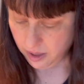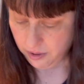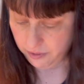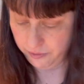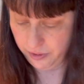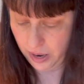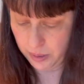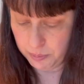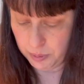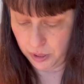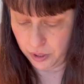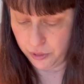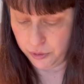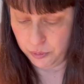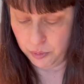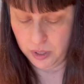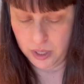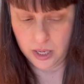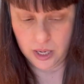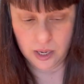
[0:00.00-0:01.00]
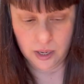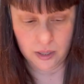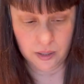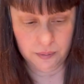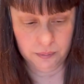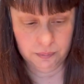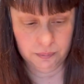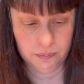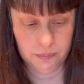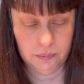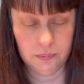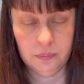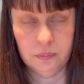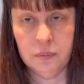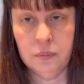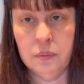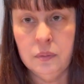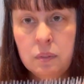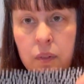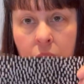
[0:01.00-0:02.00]
Fabric 3,
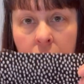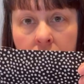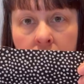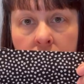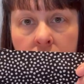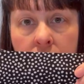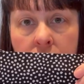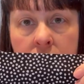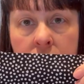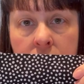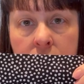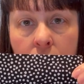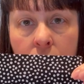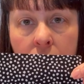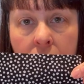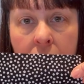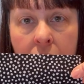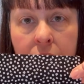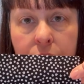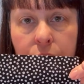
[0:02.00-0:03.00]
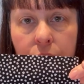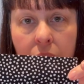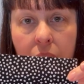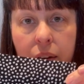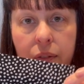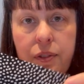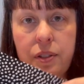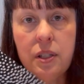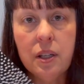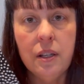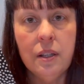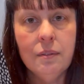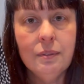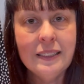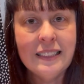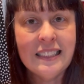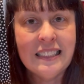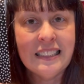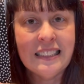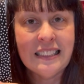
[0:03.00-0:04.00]
this is all I have left.
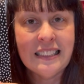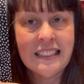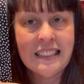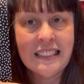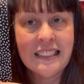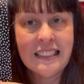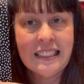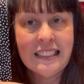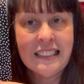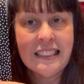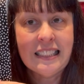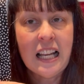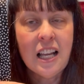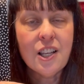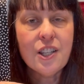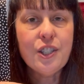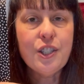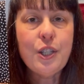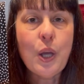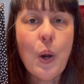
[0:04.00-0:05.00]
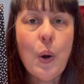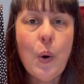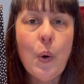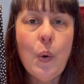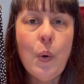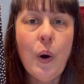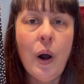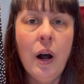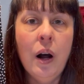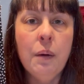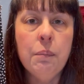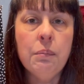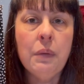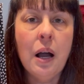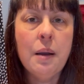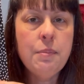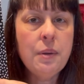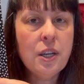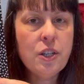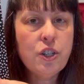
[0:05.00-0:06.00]
So
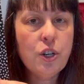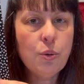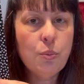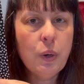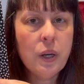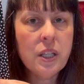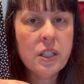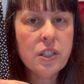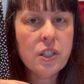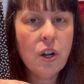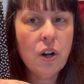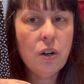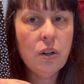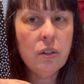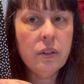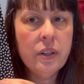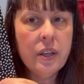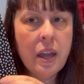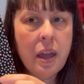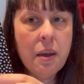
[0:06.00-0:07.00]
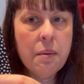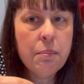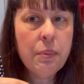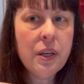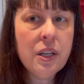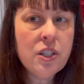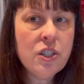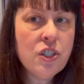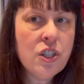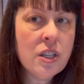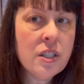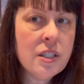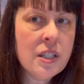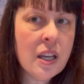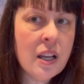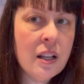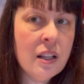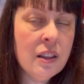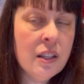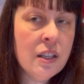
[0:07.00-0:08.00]
I'm not sure what it's called, but it's just
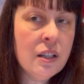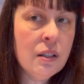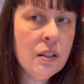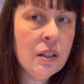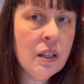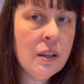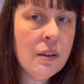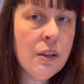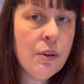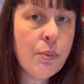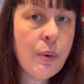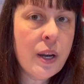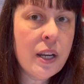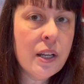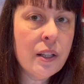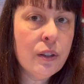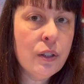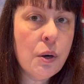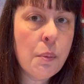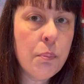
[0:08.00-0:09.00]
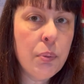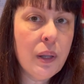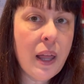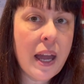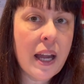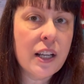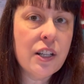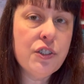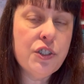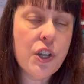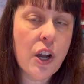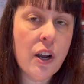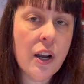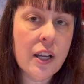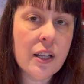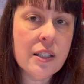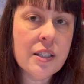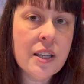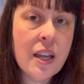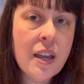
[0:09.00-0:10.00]
a little irregular black
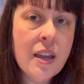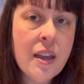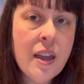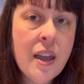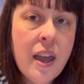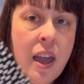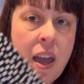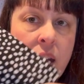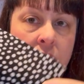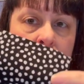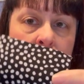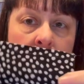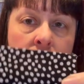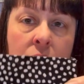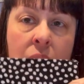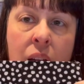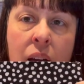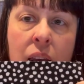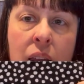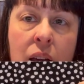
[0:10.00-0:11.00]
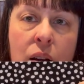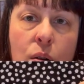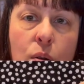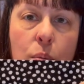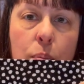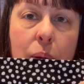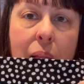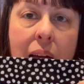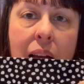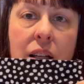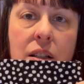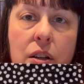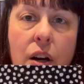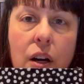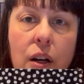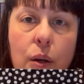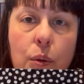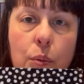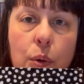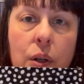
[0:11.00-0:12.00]
dot, and any old black
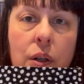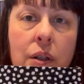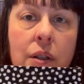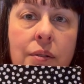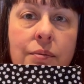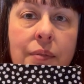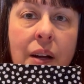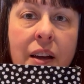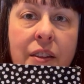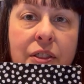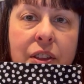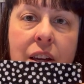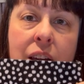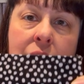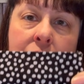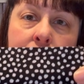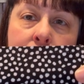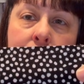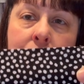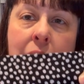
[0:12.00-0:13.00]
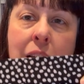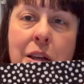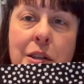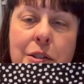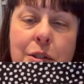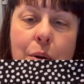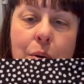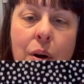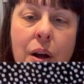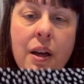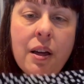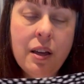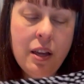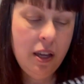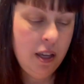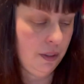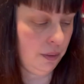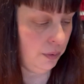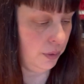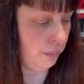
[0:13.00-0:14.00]
dot will work, I think. So
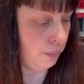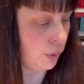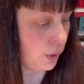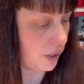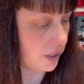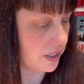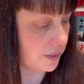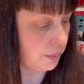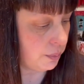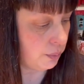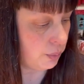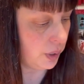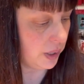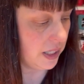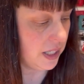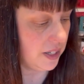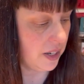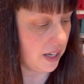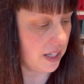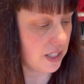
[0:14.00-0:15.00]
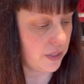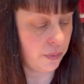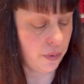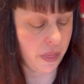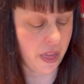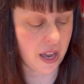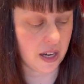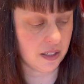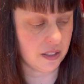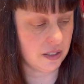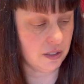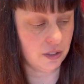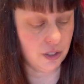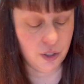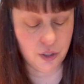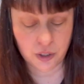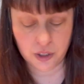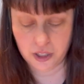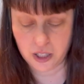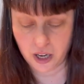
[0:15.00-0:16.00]
it worked really nice for that
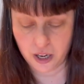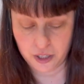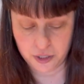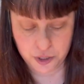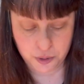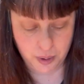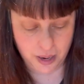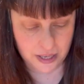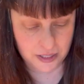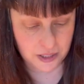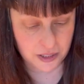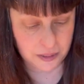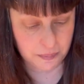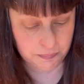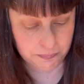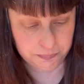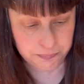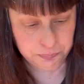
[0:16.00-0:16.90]
good contrast.